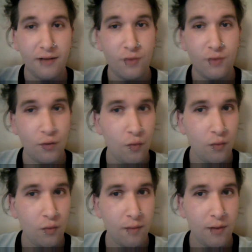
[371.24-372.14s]
I don't
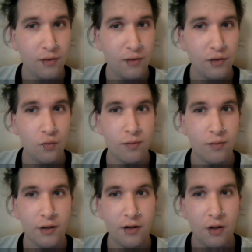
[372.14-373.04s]
know about you,
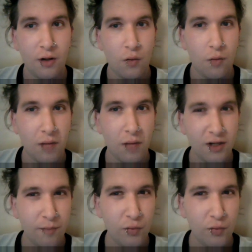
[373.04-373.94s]
but when
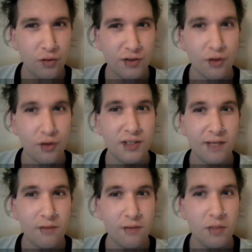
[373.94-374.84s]
my computer
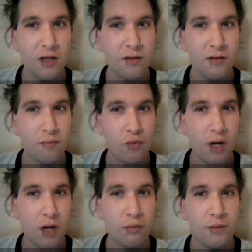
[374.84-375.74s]
starts giving me
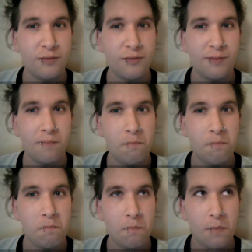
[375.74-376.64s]
problems,
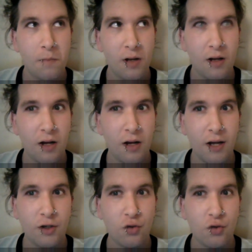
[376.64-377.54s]

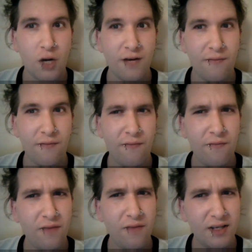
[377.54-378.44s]
I try to
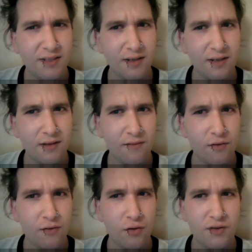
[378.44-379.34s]
fix it
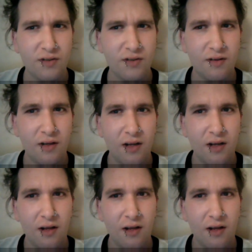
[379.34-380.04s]
first.